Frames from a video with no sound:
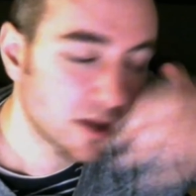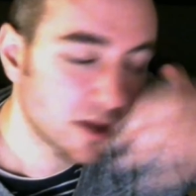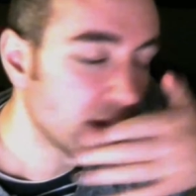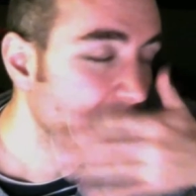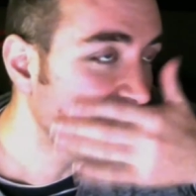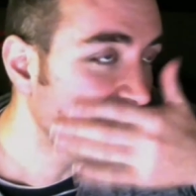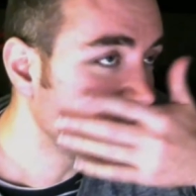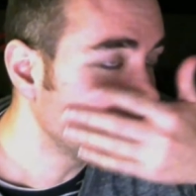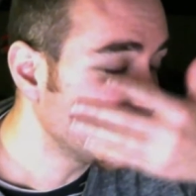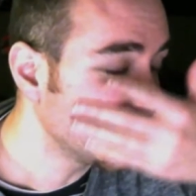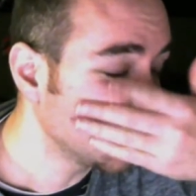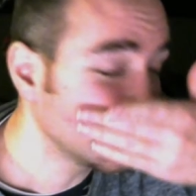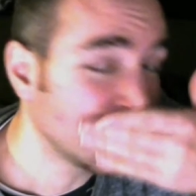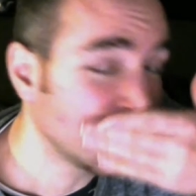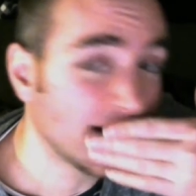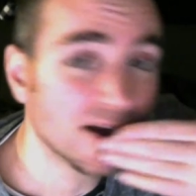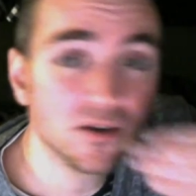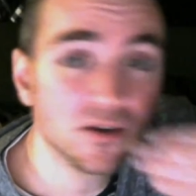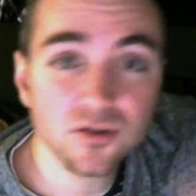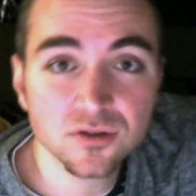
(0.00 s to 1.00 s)
And I'm gonna
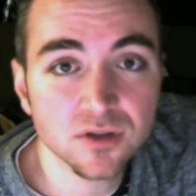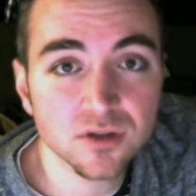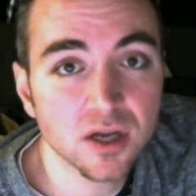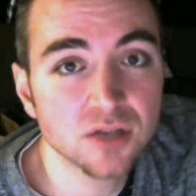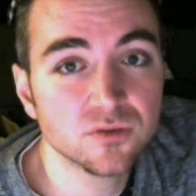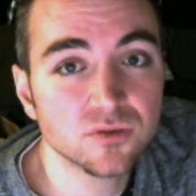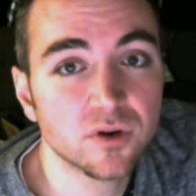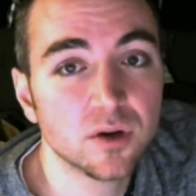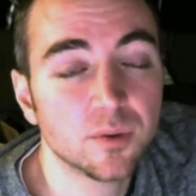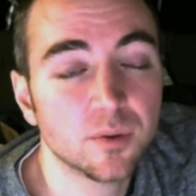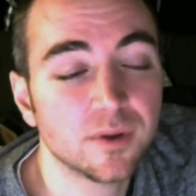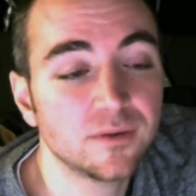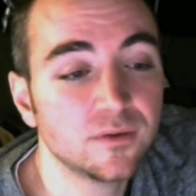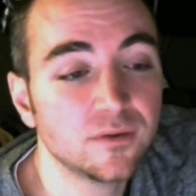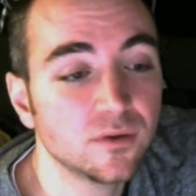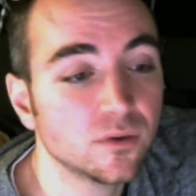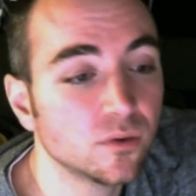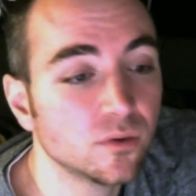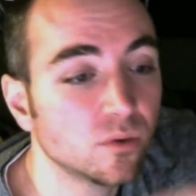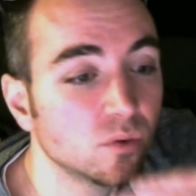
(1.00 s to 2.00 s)
exercise right away
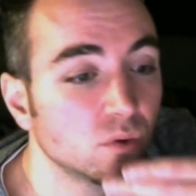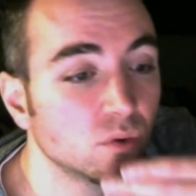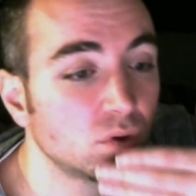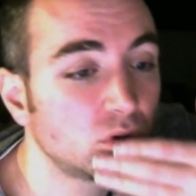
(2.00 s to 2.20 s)
too.